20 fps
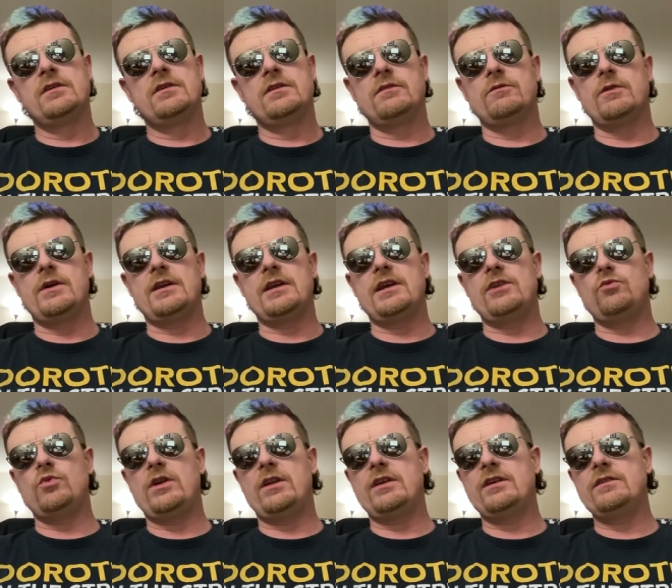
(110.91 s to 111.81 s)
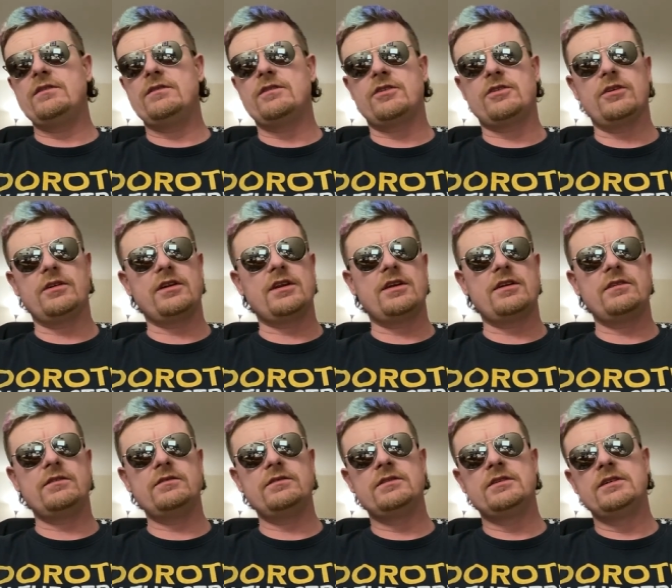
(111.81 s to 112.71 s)
ready and willing to cook
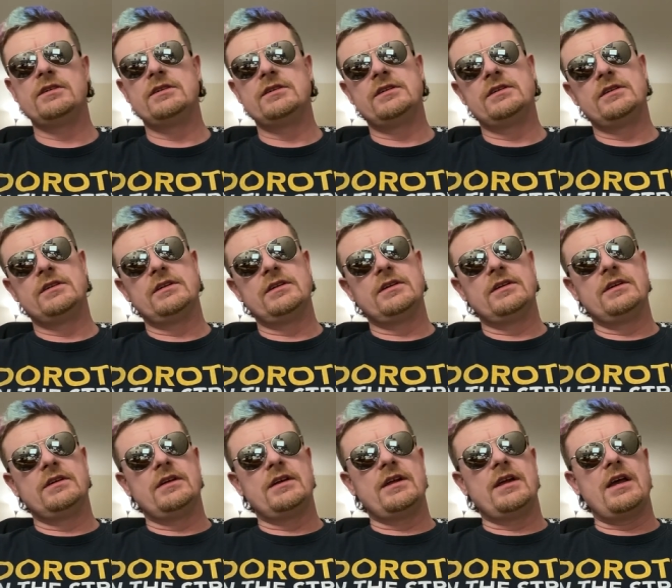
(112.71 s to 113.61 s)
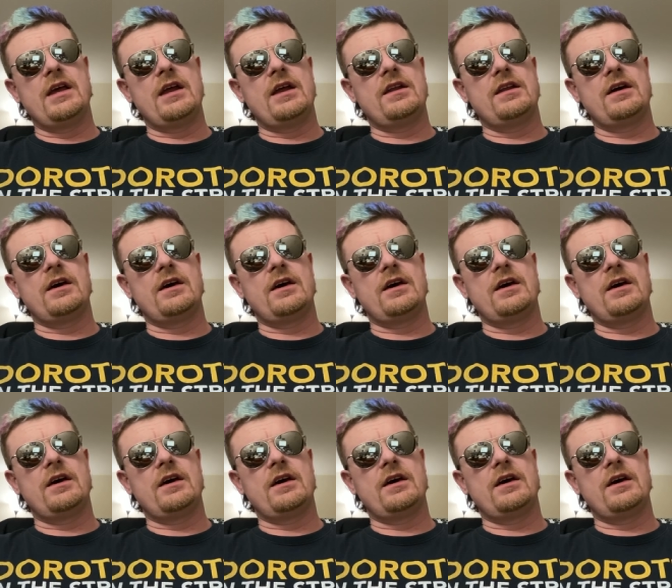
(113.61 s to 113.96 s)
dinner and